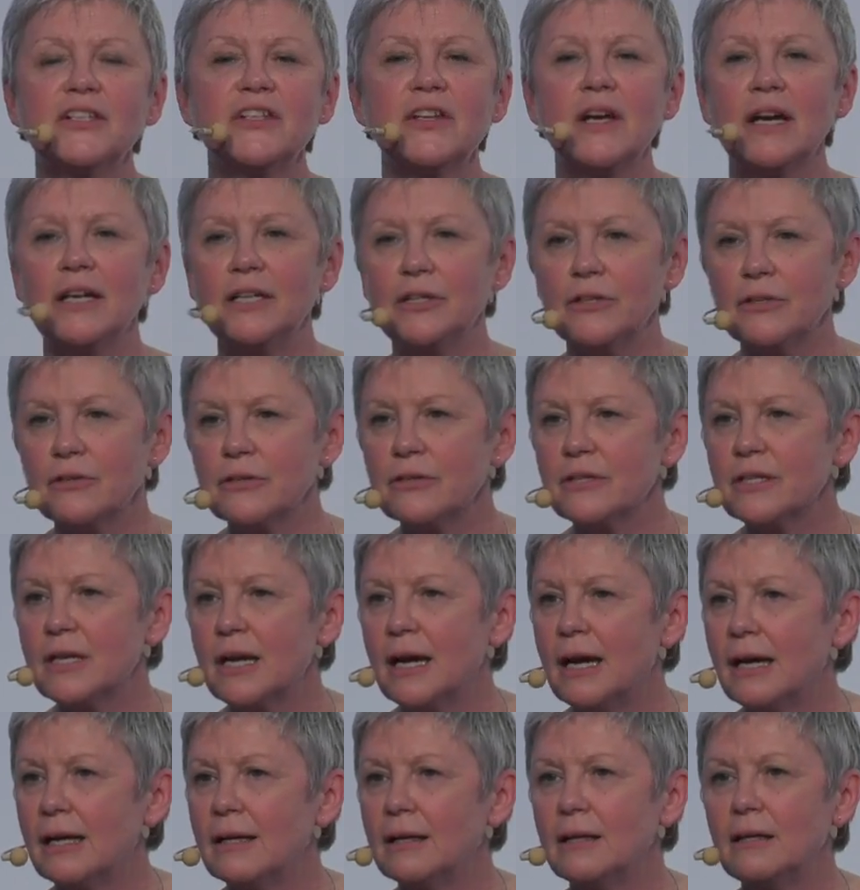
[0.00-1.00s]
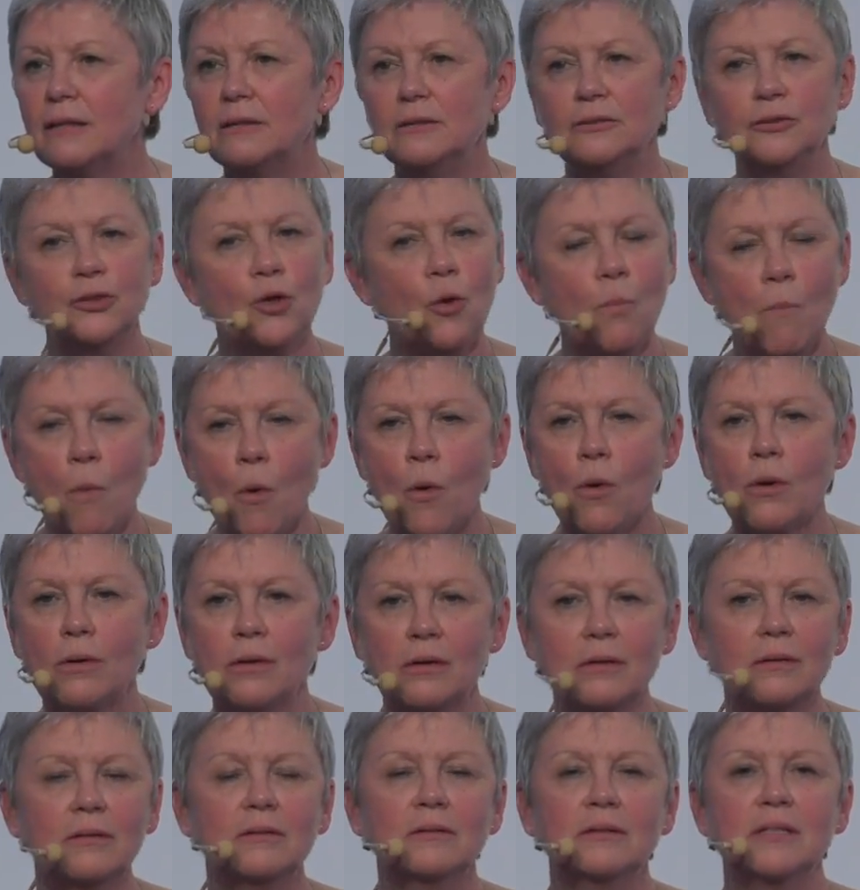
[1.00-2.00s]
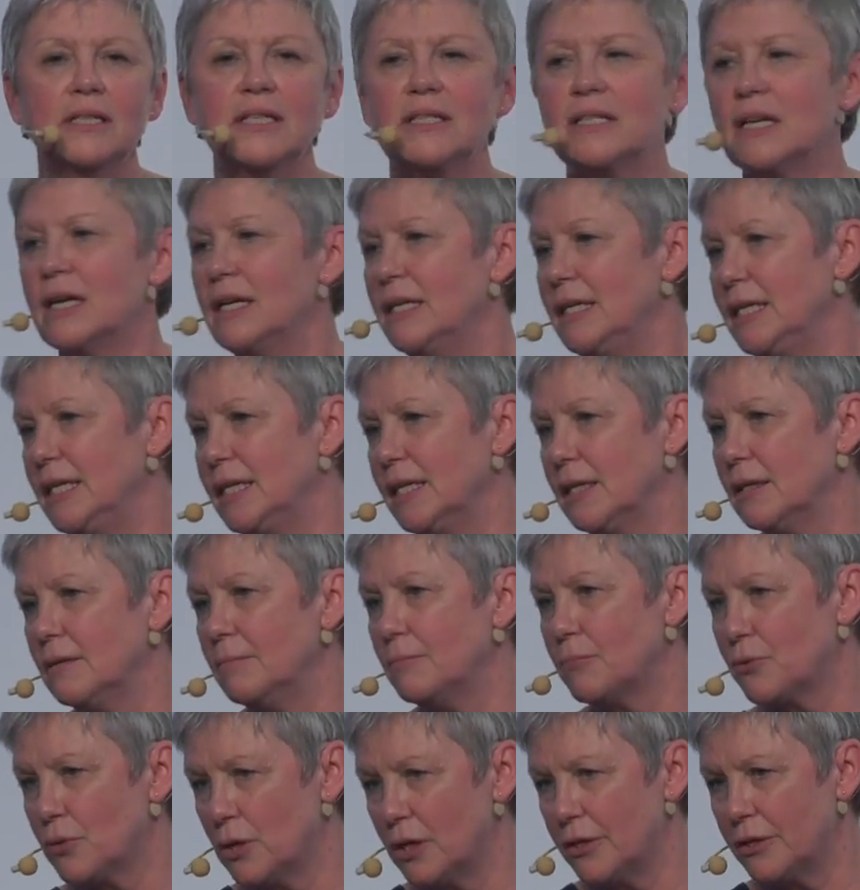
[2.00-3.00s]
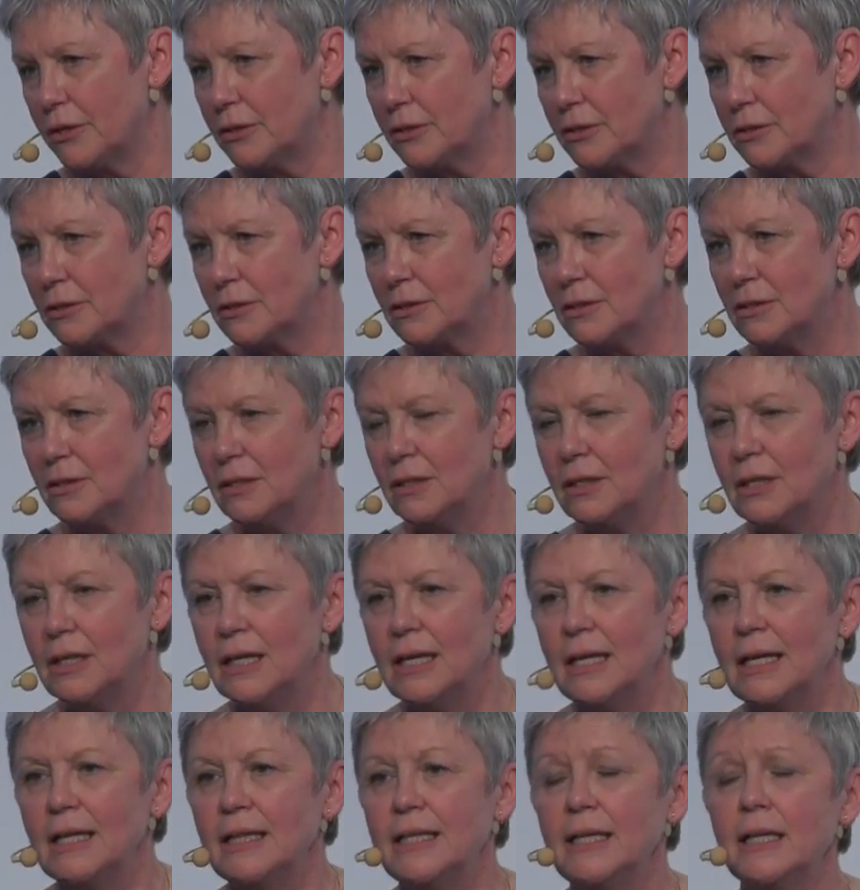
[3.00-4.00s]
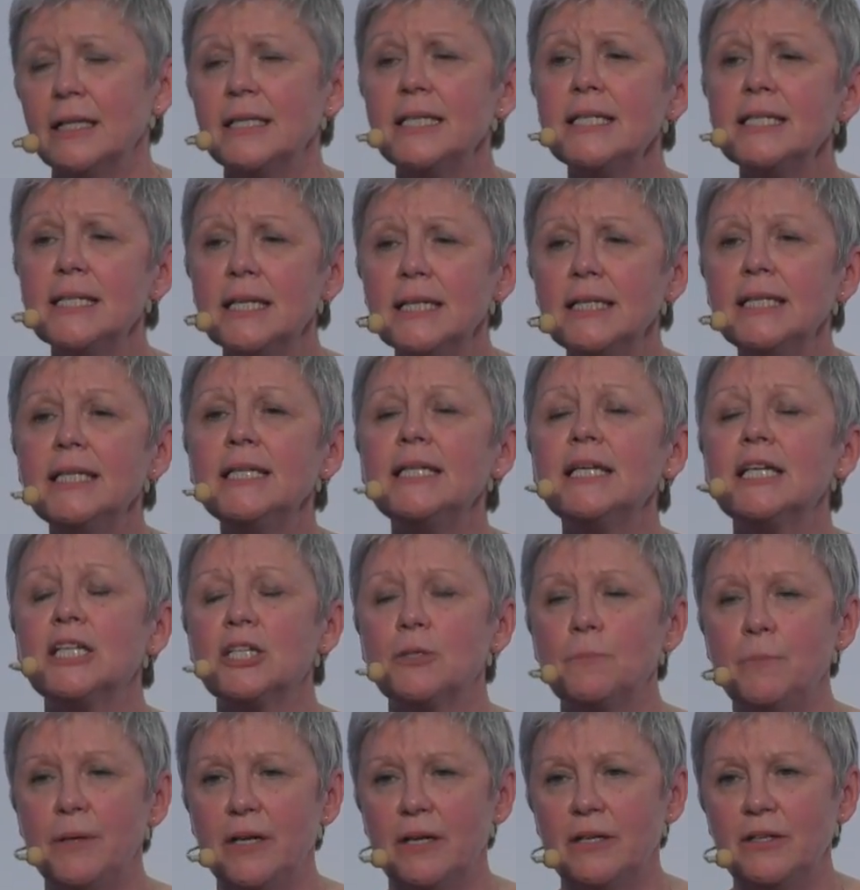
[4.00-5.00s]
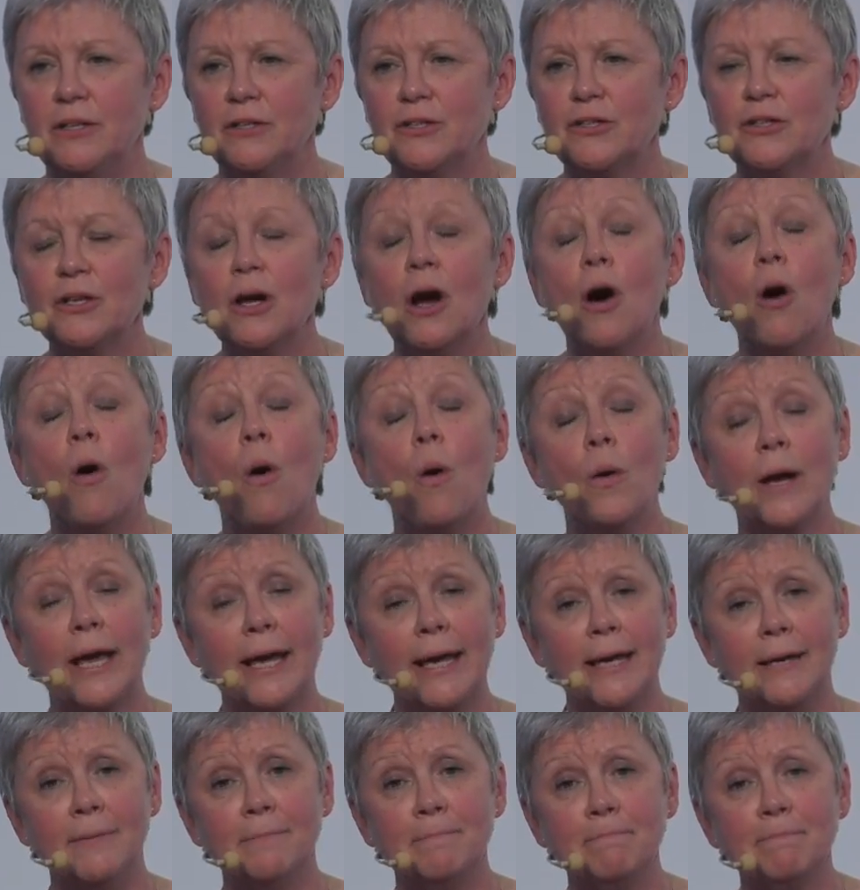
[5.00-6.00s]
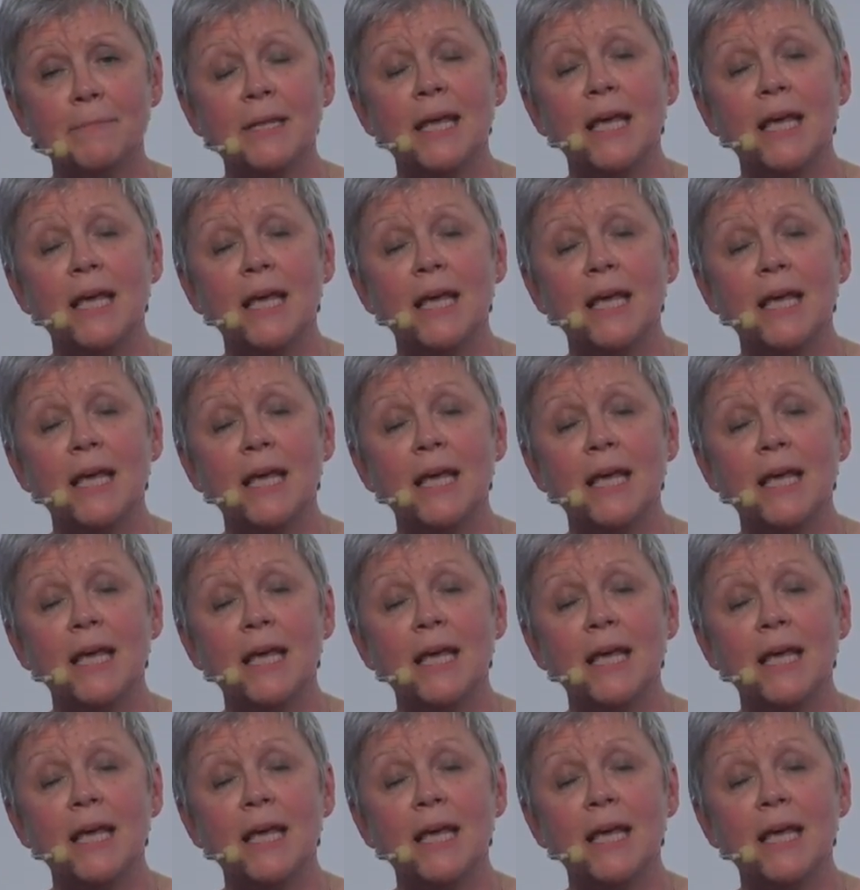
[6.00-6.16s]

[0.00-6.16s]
designers are no more designing product. They are designing experience. Okay,